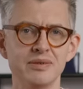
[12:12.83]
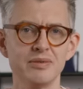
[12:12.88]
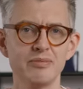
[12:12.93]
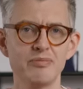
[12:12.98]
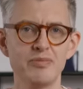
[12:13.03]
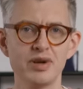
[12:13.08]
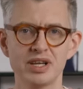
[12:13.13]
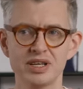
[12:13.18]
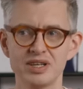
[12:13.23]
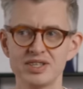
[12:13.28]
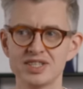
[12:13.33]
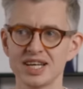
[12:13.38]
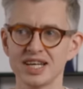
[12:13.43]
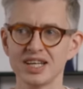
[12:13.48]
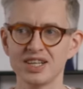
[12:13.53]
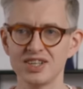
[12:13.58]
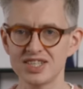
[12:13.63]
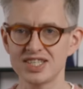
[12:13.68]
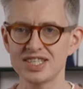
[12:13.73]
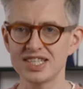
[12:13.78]
Because I
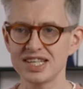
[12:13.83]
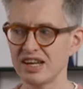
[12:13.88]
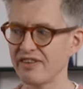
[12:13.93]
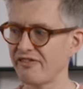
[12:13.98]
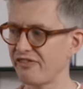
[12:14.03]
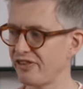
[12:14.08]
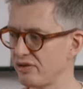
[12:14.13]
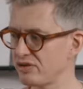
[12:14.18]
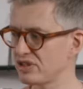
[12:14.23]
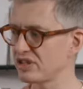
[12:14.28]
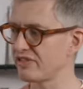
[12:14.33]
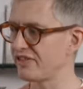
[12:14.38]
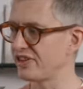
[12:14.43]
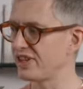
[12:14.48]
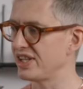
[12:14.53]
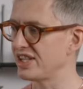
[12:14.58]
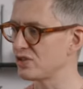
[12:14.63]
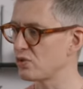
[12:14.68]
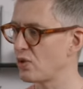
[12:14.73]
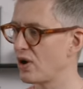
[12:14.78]
could see a future for
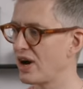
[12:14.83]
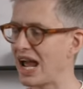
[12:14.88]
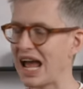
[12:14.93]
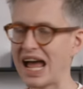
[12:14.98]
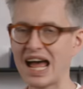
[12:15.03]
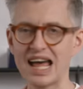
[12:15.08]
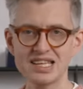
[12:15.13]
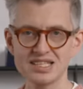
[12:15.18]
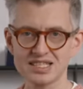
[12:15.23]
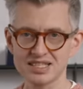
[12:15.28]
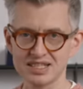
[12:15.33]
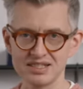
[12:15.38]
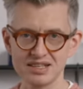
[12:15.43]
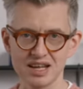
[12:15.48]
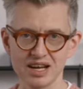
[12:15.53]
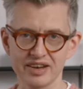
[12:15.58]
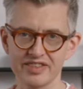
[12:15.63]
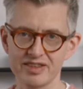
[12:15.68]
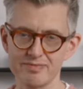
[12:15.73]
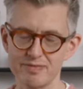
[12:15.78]
this where it has
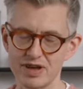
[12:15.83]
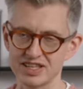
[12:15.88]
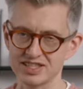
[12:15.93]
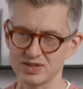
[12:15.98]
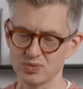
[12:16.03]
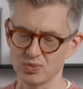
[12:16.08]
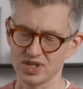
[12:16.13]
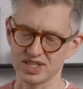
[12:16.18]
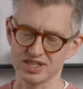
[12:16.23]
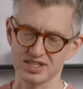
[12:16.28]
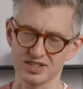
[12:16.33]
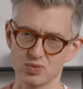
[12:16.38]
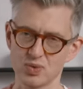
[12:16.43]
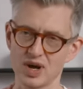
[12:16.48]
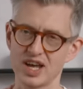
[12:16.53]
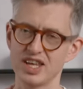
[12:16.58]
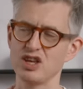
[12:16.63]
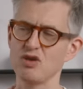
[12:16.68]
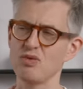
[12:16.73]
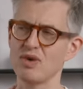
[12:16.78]
none of the bells and whistles, where
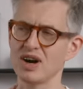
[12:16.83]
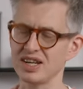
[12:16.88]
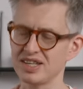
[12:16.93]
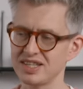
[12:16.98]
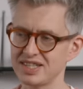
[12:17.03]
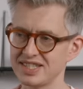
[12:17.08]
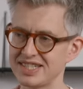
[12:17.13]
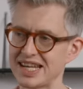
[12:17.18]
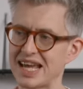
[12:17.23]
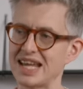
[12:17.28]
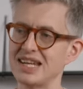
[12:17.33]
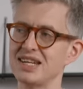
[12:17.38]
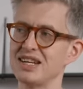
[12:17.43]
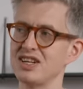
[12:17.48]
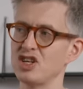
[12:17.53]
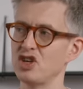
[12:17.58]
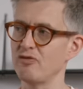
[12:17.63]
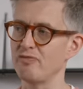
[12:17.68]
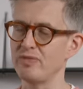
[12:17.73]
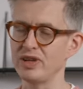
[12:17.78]
you understand it
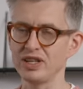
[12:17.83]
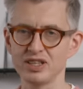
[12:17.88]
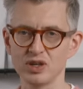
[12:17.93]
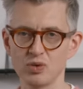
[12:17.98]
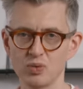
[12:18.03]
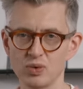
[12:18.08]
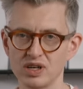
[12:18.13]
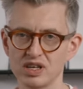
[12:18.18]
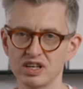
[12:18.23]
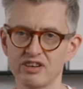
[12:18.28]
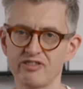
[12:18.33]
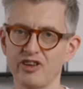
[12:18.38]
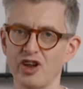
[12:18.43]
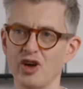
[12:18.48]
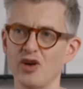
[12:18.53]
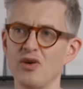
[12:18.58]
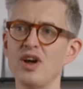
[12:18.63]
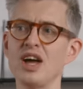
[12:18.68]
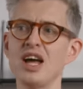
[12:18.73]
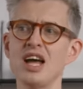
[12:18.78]
and you've built your
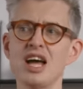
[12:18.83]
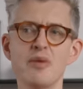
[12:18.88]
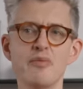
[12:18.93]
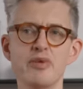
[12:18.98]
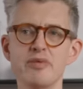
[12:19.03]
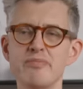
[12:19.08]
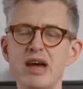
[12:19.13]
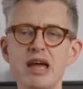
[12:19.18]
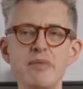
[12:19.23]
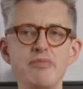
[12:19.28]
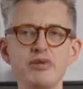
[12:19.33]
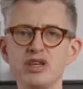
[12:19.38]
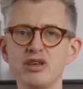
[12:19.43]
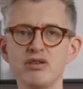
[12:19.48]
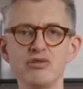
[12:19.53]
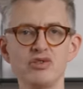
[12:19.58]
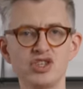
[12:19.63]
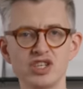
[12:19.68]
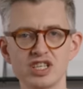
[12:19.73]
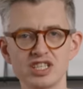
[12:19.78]
workflow, but maybe
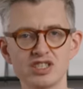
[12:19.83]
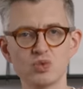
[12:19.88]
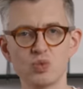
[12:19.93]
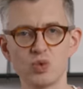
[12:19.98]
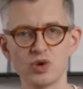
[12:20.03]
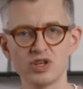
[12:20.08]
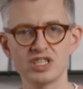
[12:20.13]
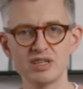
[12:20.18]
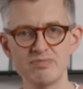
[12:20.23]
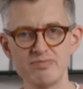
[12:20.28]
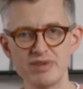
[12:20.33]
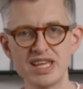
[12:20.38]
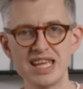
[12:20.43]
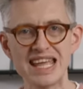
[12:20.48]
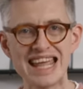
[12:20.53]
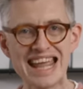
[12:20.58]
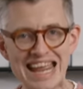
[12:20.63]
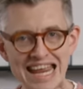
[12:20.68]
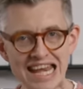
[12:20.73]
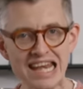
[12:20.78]
you just want to be
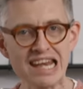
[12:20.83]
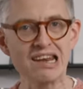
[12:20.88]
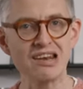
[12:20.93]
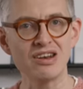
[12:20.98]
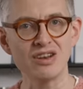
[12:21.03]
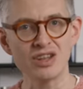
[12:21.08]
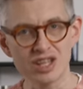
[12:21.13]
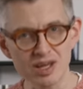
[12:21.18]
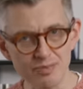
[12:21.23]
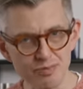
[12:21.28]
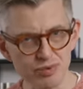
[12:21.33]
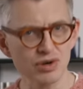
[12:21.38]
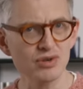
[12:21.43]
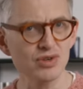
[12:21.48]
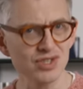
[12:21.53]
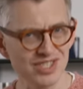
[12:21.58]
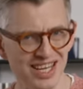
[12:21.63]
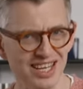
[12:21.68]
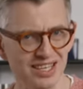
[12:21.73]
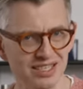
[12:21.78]
in the
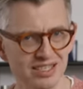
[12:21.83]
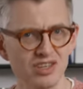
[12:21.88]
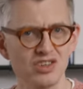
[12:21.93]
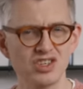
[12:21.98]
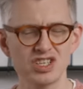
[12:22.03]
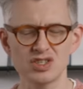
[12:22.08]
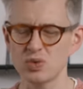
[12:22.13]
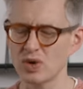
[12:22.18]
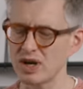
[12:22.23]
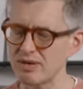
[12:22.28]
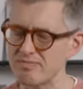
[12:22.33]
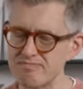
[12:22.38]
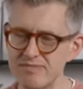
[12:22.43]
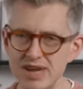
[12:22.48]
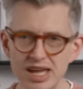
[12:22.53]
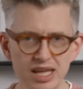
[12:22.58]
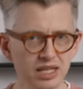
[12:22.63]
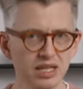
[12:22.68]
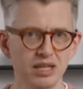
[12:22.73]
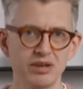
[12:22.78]
process. You just want to
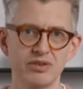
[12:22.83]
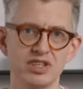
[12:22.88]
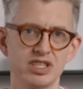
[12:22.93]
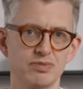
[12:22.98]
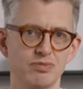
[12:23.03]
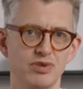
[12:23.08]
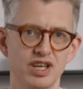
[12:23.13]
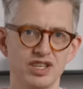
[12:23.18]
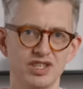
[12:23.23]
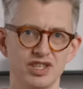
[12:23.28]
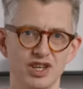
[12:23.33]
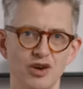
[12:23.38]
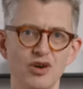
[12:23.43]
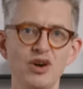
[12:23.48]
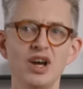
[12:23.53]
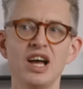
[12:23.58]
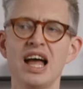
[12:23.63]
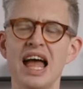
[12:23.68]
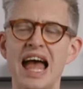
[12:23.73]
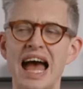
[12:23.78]
make your espresso
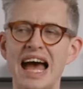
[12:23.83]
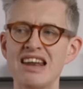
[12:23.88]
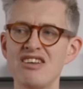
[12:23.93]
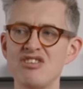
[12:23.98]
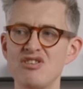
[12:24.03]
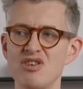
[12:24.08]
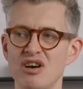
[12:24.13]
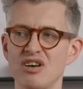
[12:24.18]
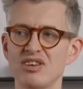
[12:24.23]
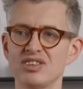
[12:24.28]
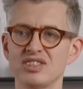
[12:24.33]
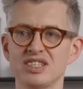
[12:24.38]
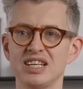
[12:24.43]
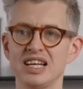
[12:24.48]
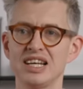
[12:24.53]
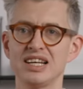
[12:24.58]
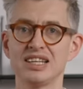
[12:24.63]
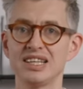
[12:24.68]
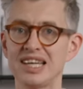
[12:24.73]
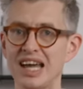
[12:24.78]
and not
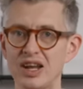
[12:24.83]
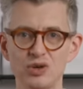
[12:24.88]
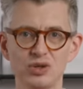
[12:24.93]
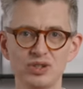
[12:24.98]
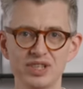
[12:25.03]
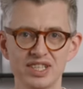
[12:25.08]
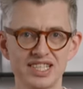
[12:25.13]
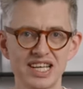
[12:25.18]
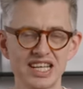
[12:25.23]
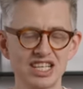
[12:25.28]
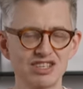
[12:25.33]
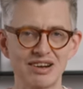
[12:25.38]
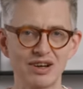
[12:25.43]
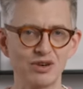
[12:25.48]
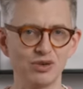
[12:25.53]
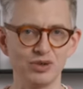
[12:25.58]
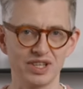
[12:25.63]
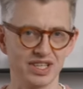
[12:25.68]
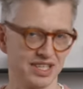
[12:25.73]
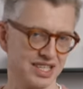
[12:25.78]
get all the data out
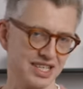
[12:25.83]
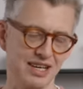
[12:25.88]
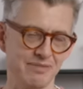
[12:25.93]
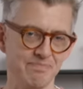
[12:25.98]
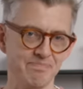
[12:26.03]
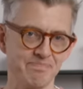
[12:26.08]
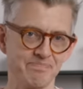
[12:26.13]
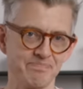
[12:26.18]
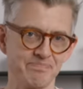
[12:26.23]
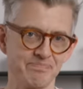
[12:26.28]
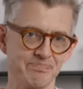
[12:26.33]
all the time.